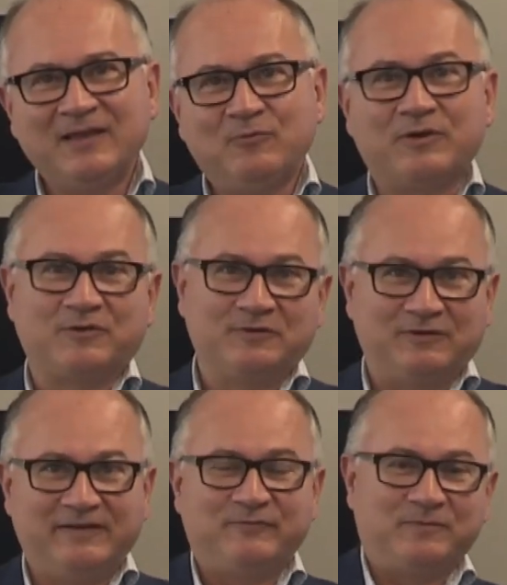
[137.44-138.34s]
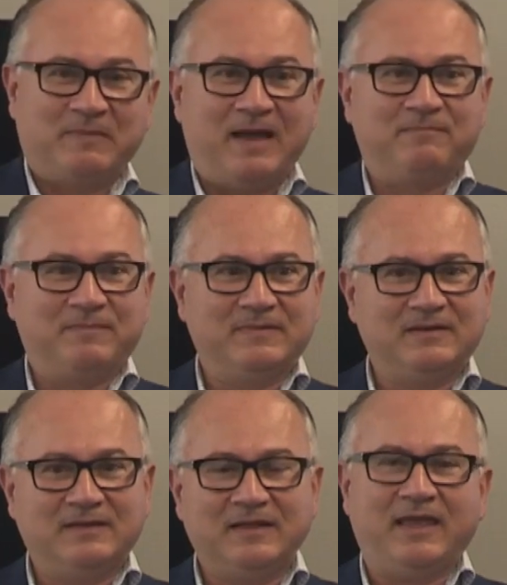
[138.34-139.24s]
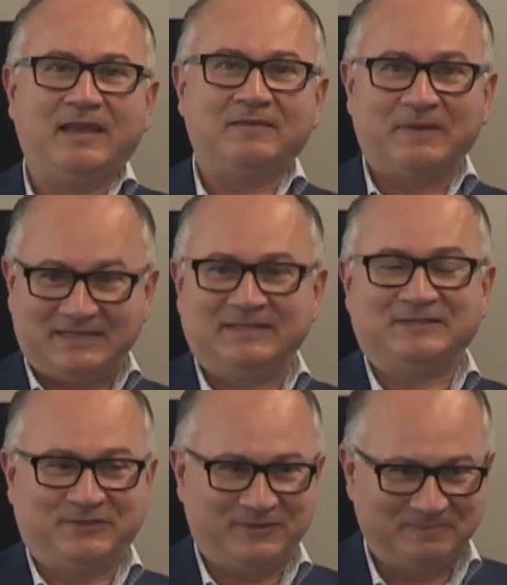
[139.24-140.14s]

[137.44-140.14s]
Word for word: We're going to live with mom and my sister.